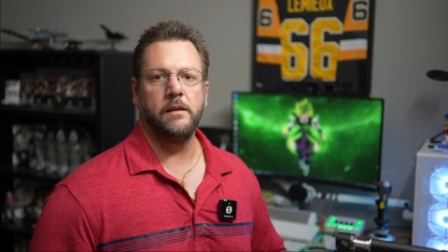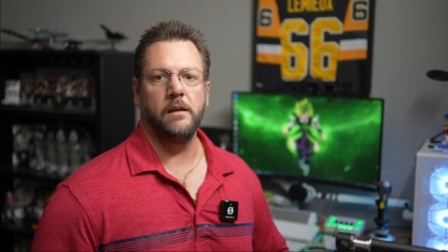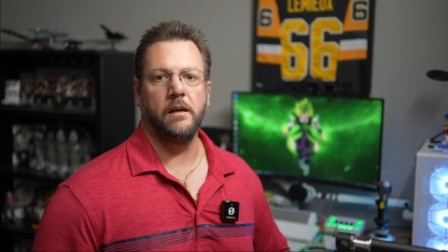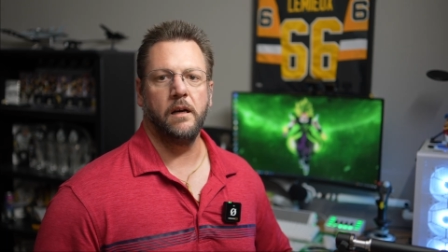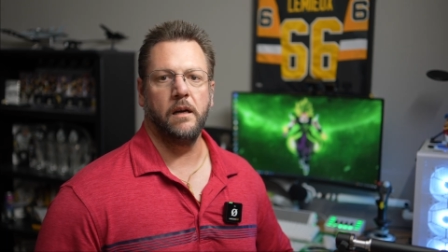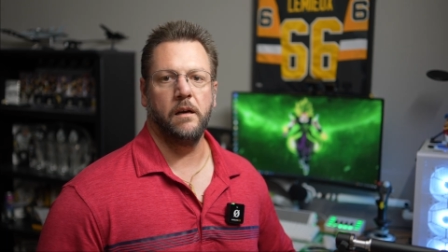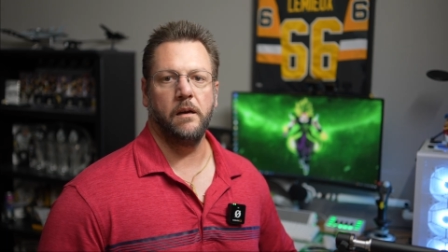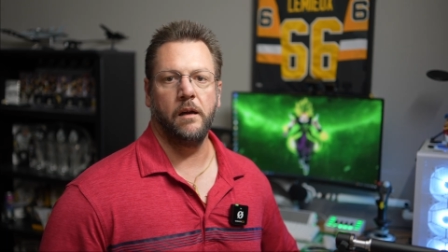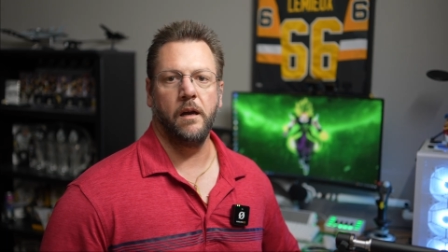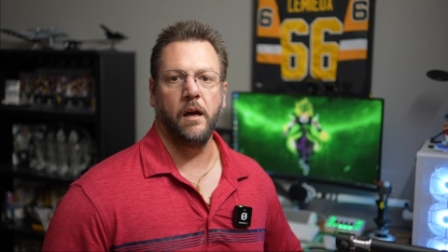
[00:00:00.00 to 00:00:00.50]

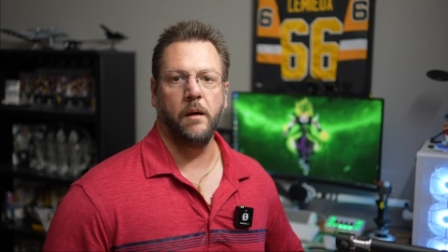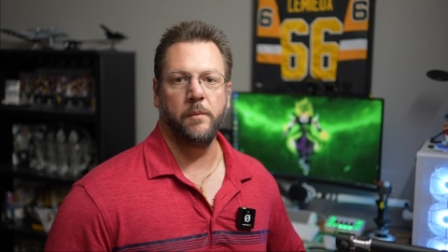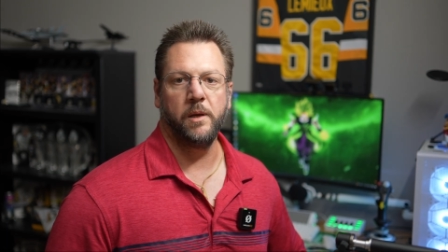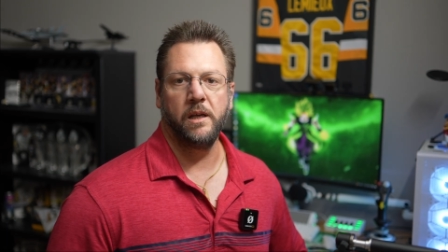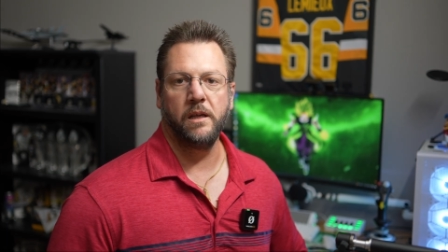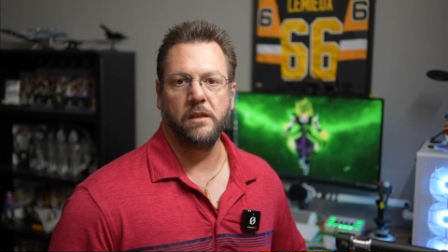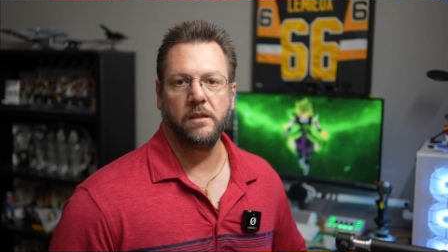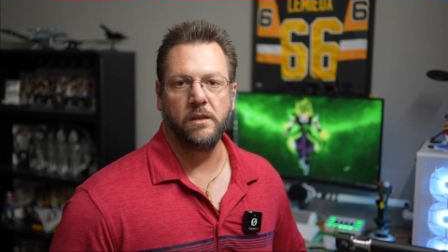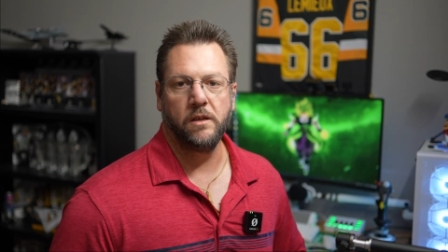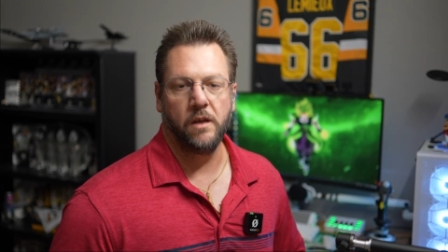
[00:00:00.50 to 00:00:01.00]
I
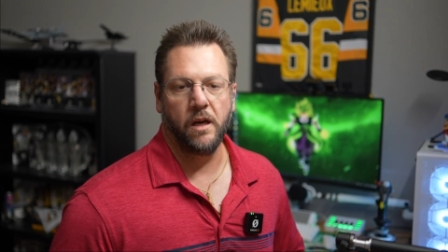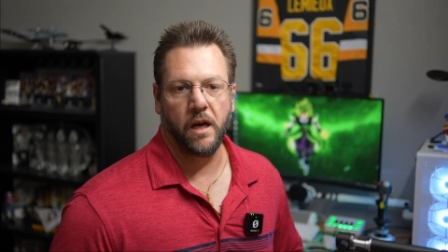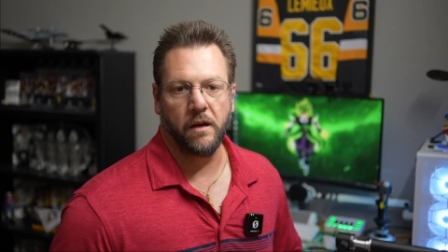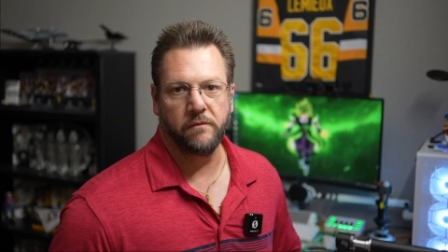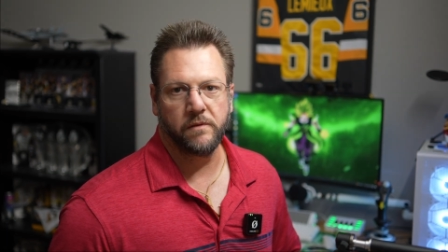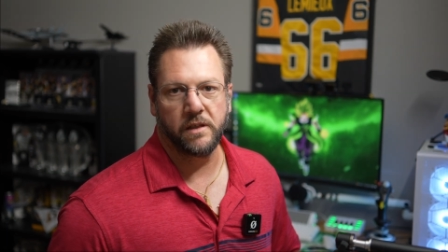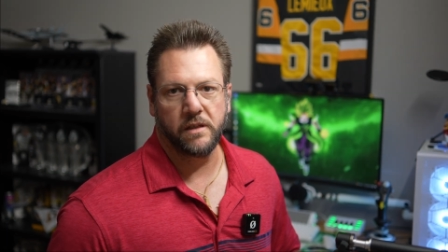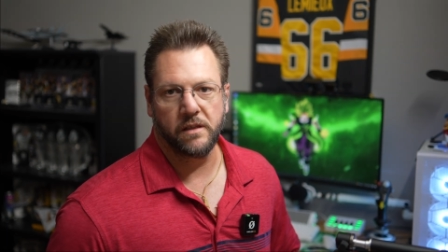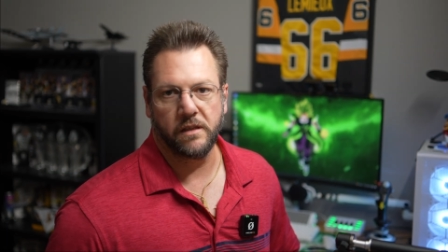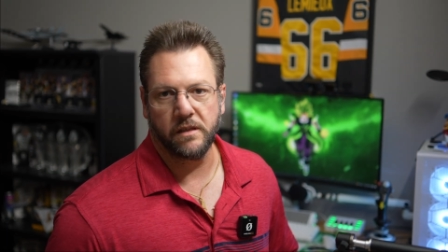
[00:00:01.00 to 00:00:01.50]
mean, you
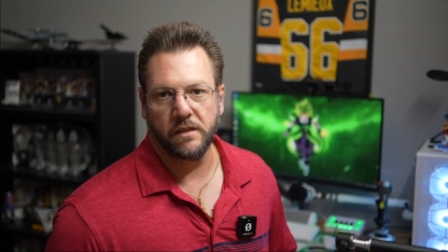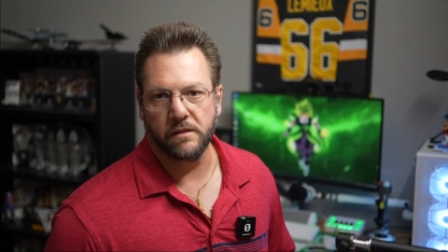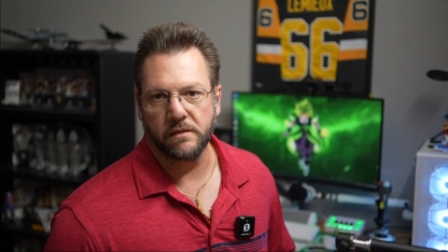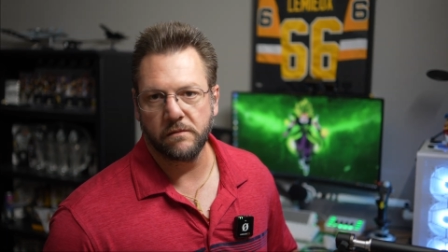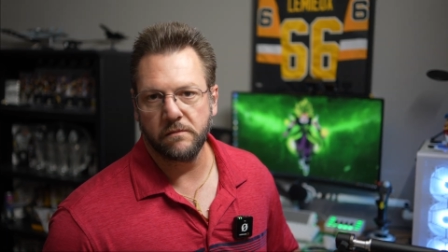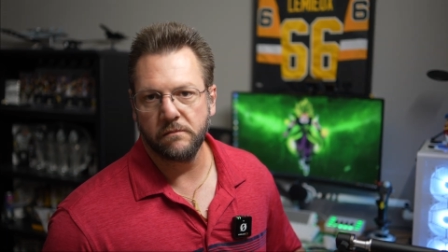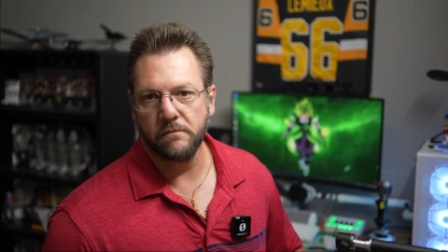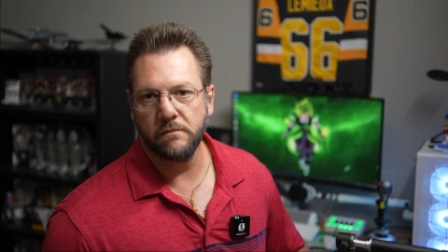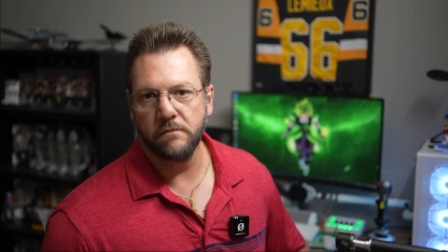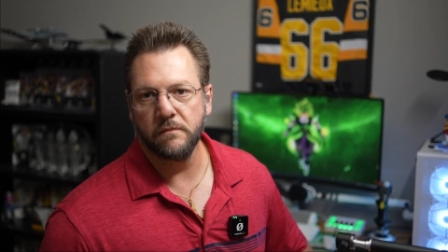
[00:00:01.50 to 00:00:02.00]
have an
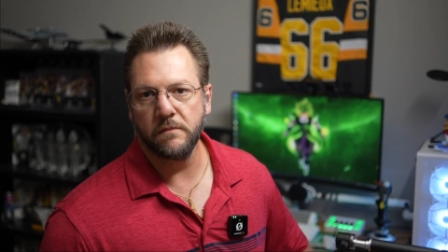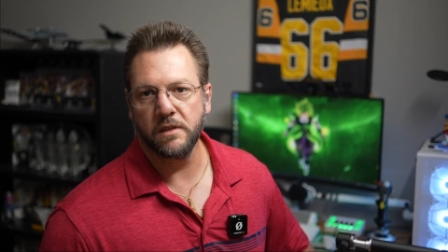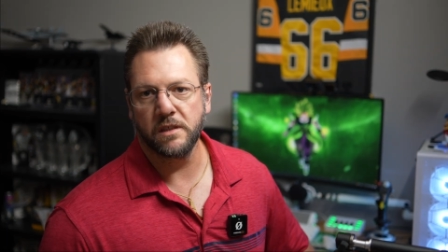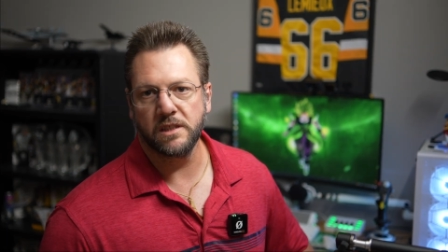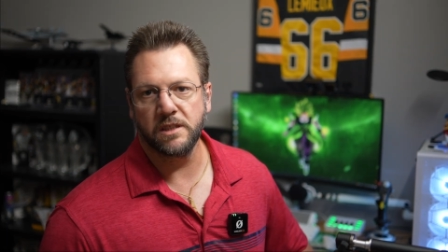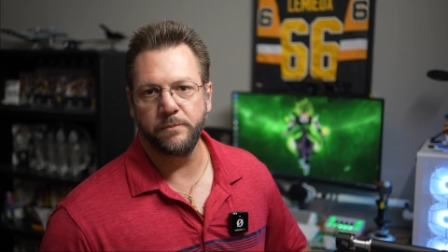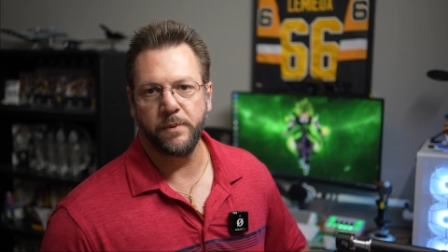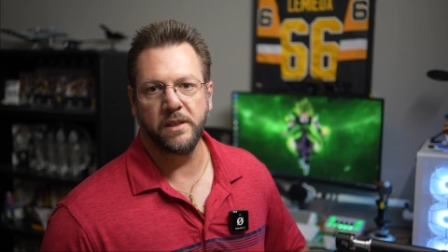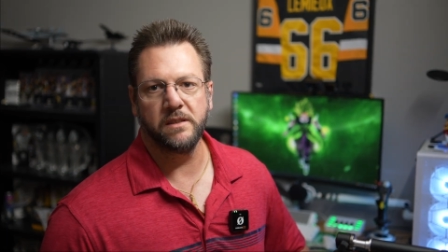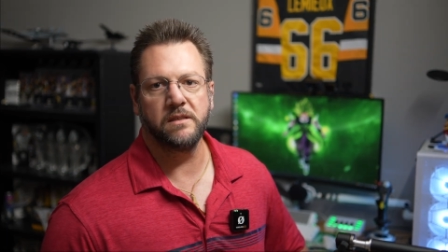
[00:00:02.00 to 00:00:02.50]

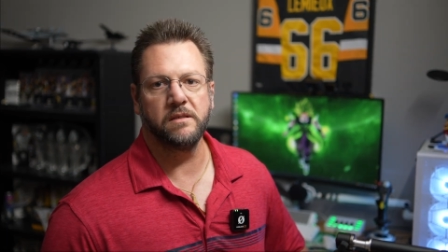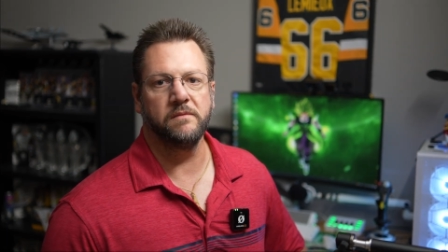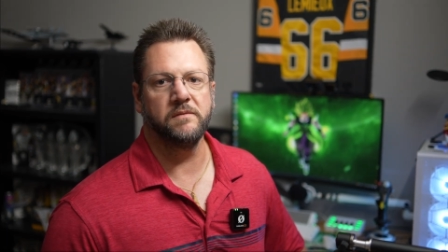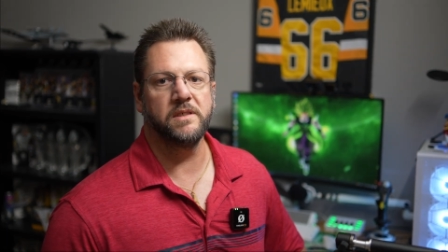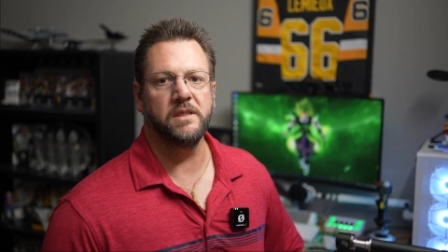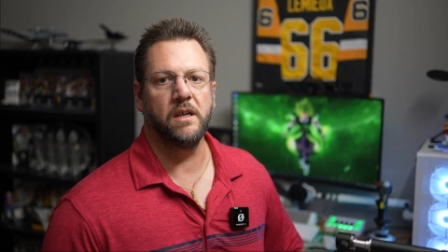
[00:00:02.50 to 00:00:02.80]
expensive